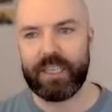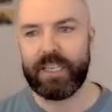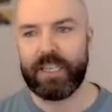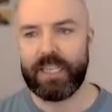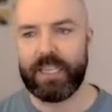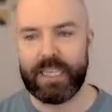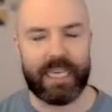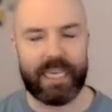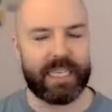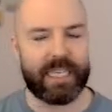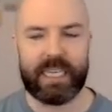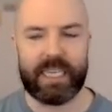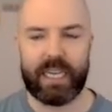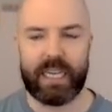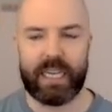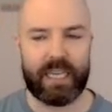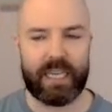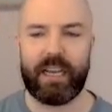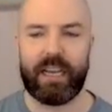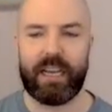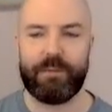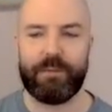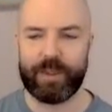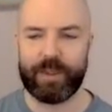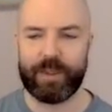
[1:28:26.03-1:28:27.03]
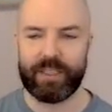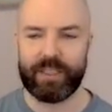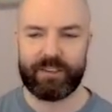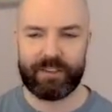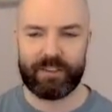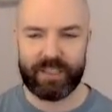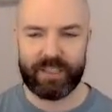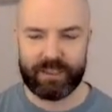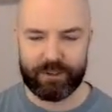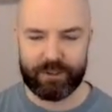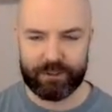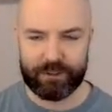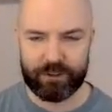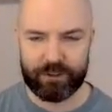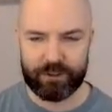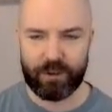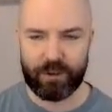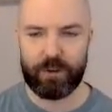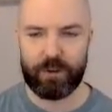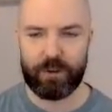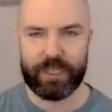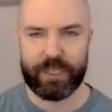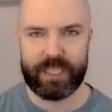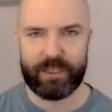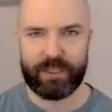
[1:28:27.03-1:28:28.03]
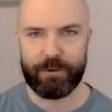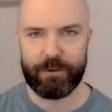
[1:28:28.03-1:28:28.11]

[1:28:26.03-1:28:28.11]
Yeah, I find it's so key to